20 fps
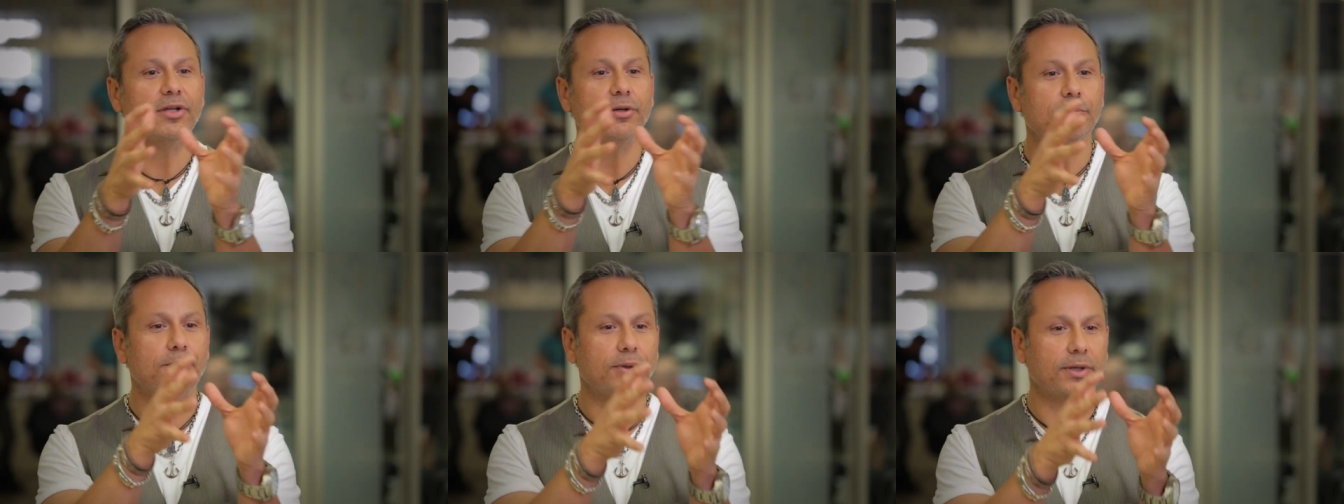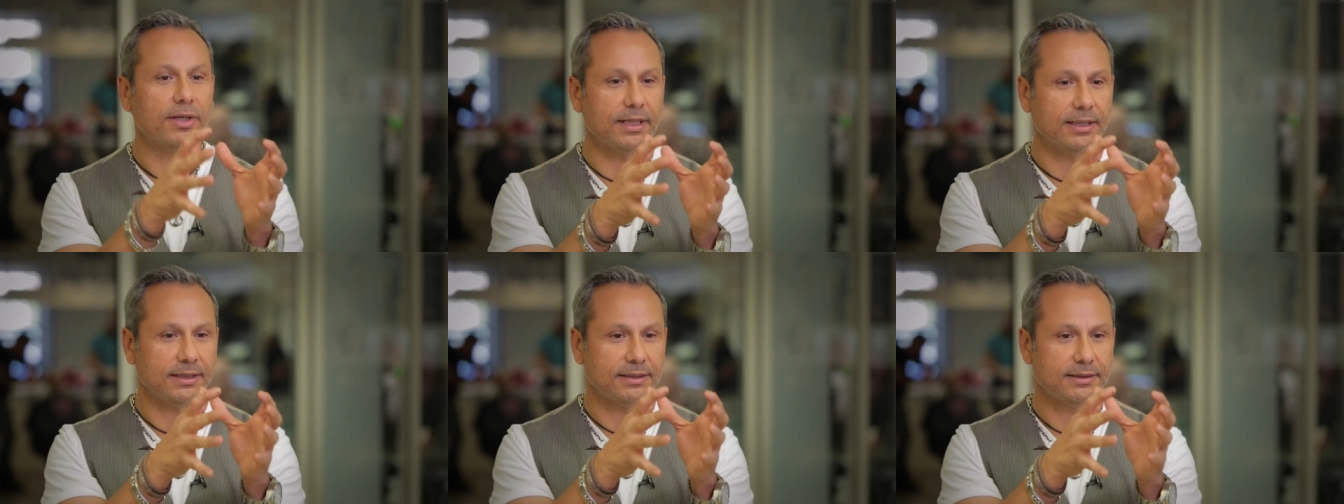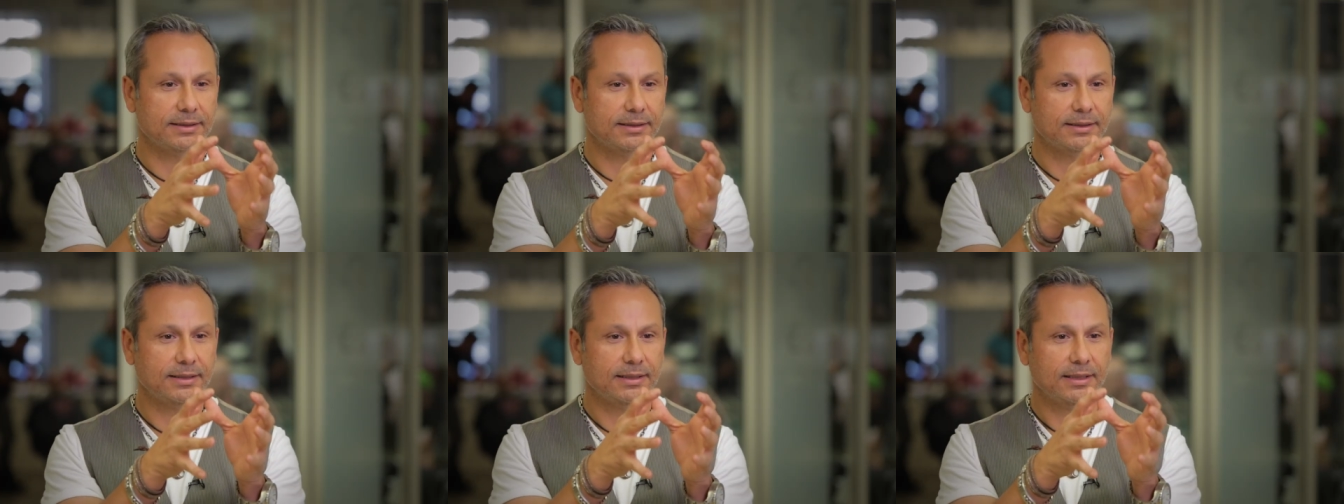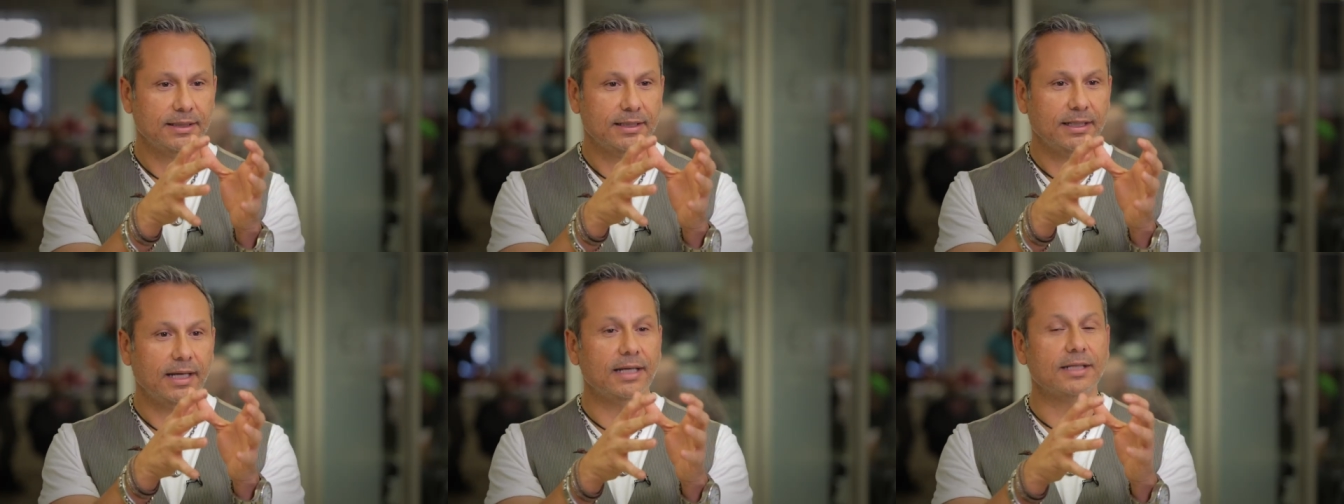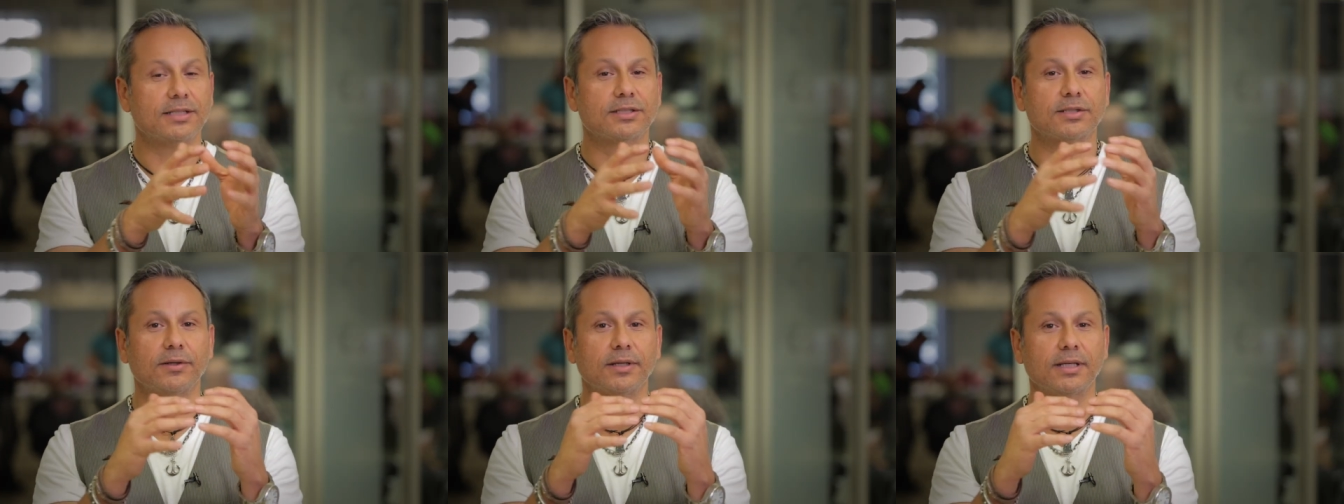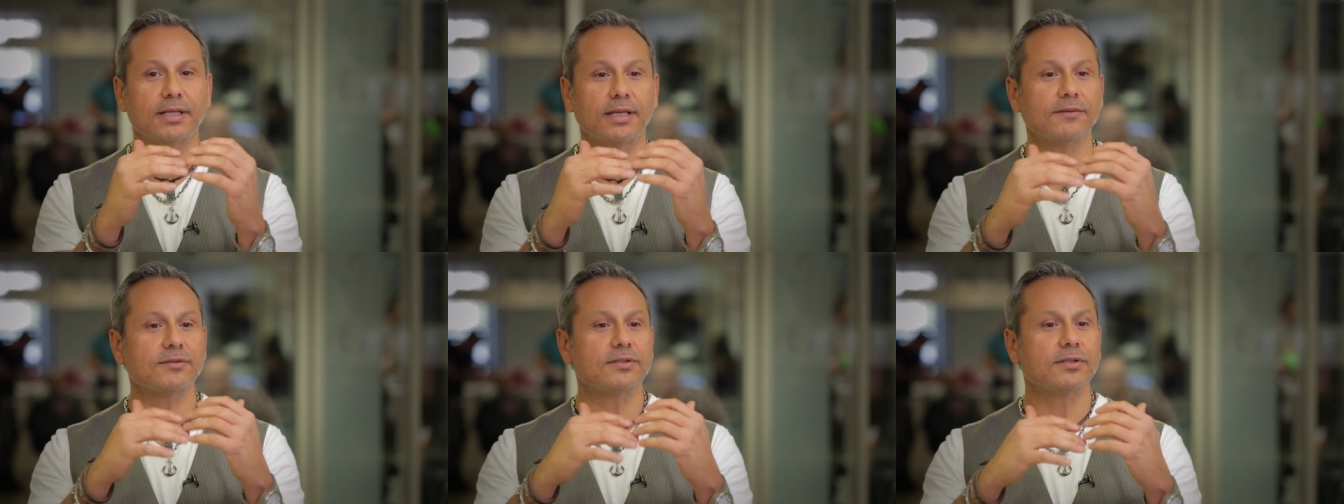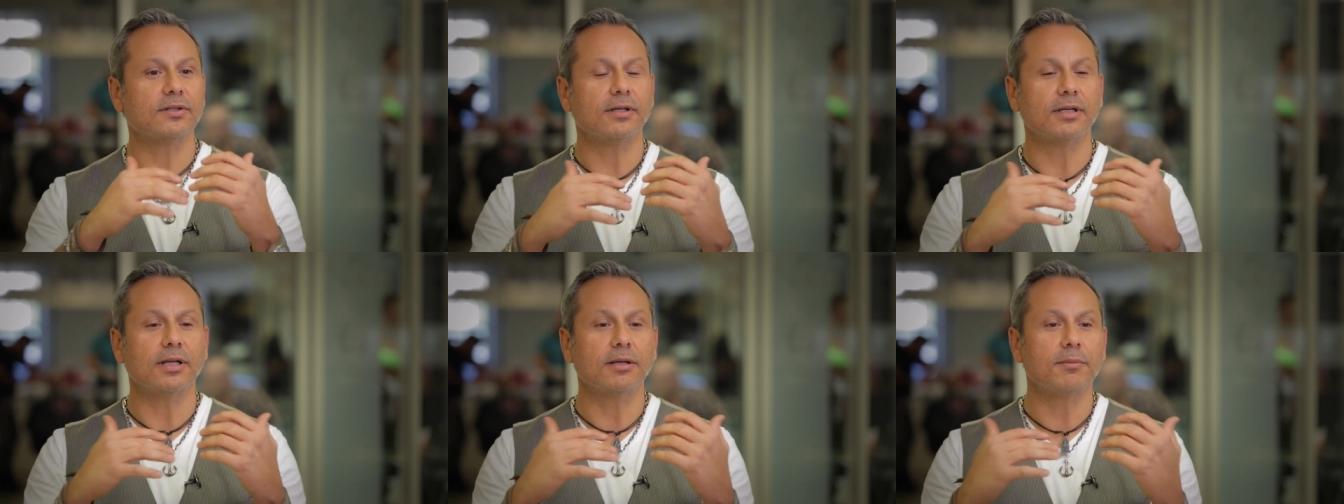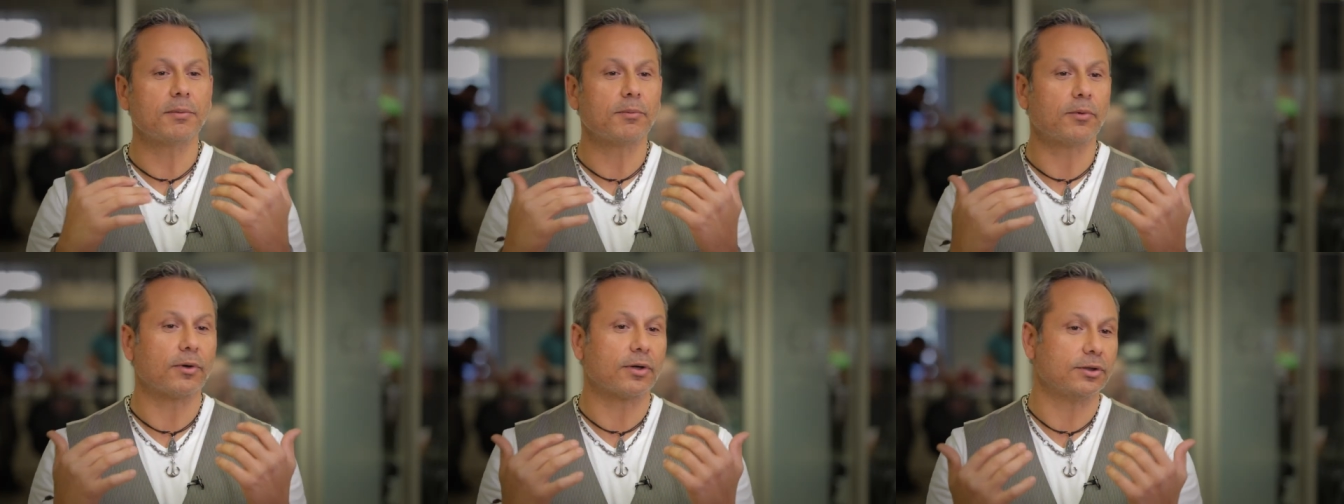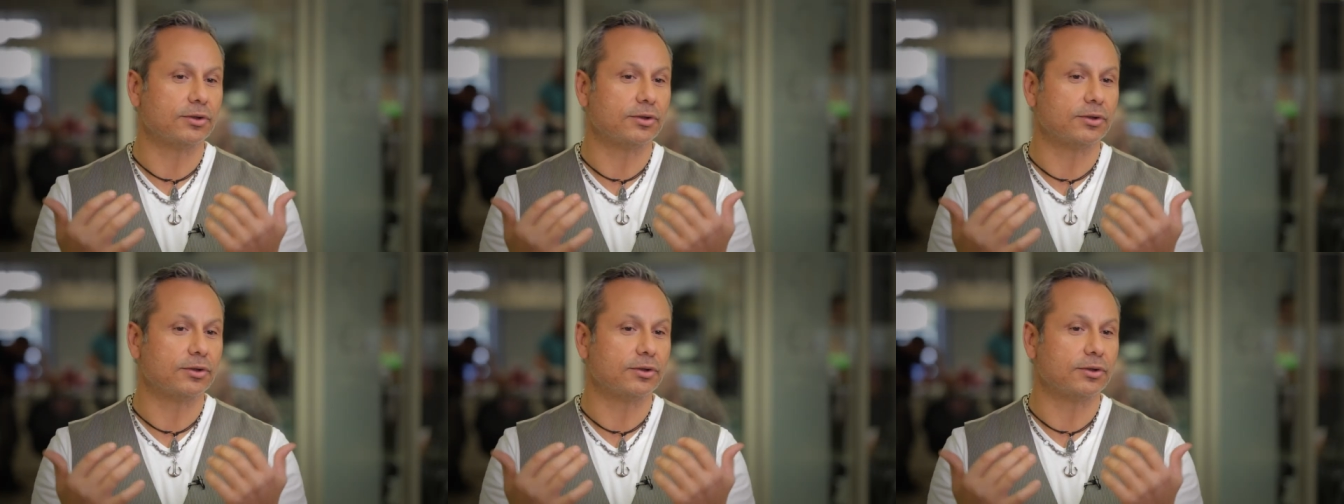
you put it. And so it gives you a little bit more